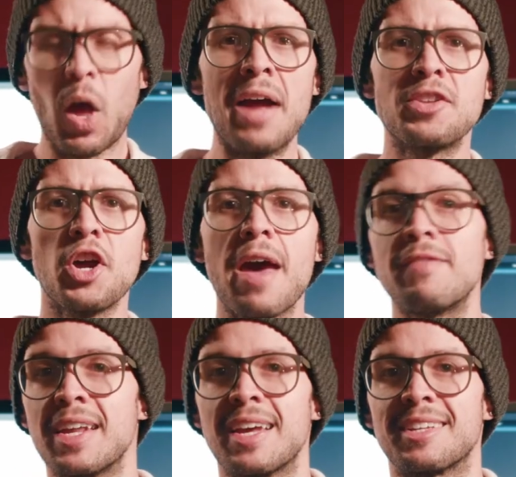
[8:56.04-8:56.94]
I don't
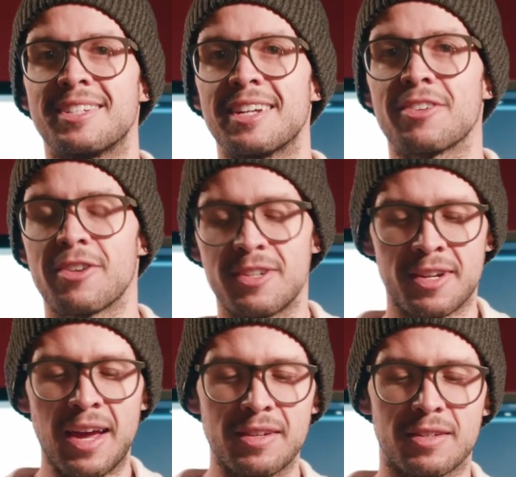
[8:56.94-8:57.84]
have any accessories
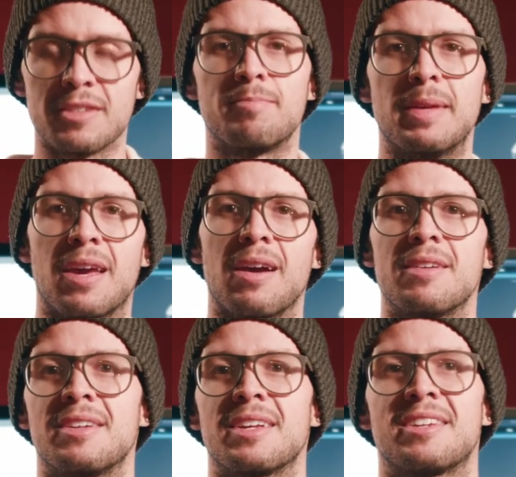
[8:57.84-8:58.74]
yet, just
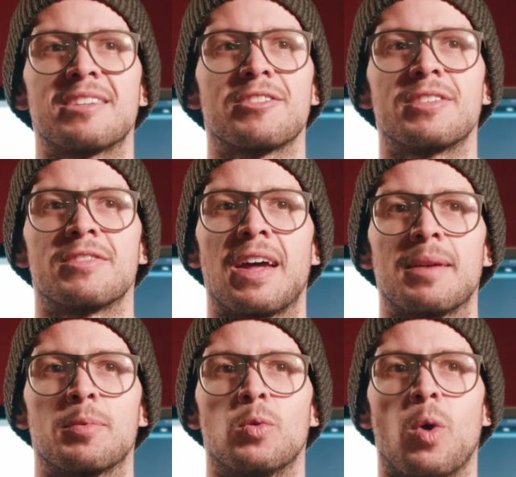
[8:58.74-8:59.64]
because the accessories
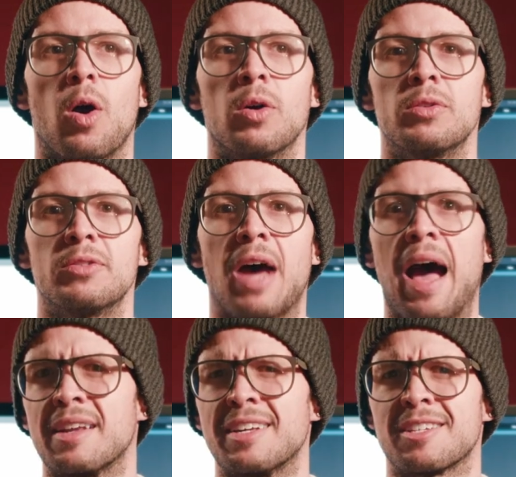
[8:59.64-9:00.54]
available on
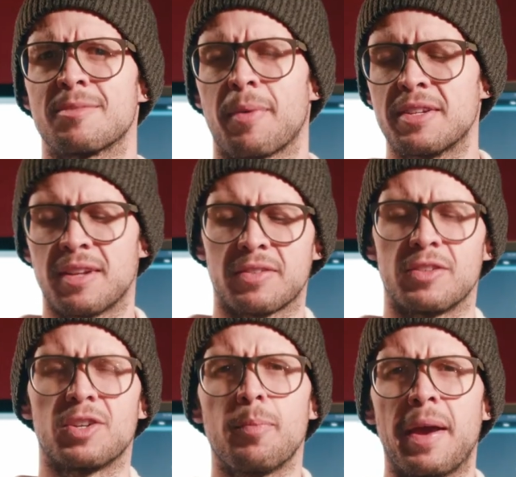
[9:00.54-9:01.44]
AliExpress, like the
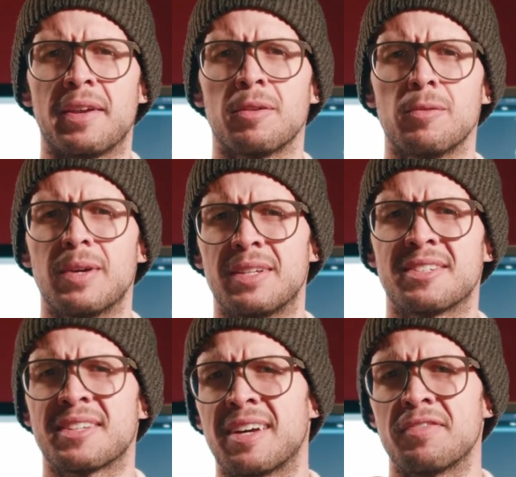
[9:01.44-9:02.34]
top handle and
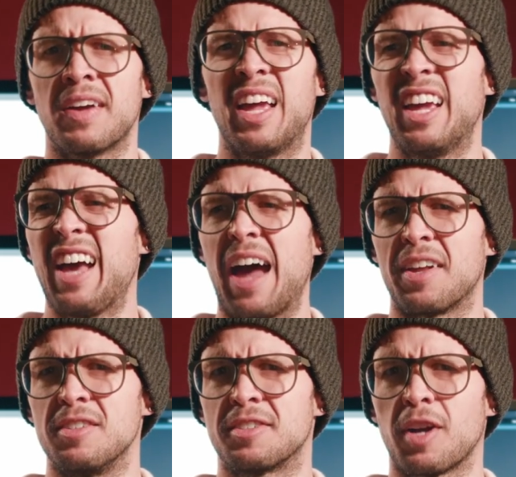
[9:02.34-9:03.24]
stuff. I
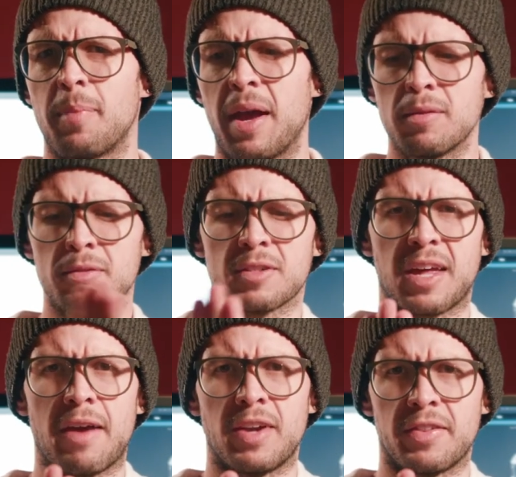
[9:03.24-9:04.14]
don't use top handles because
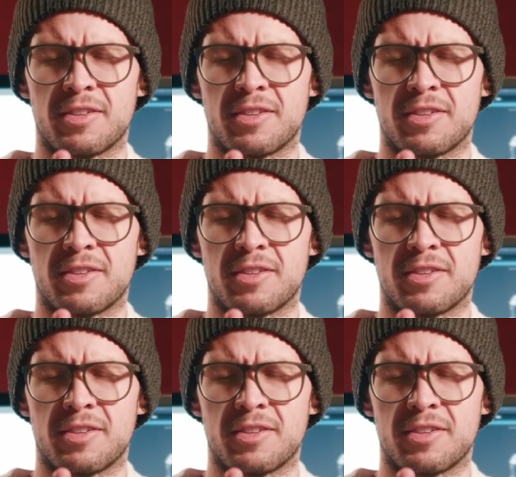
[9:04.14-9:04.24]
I have another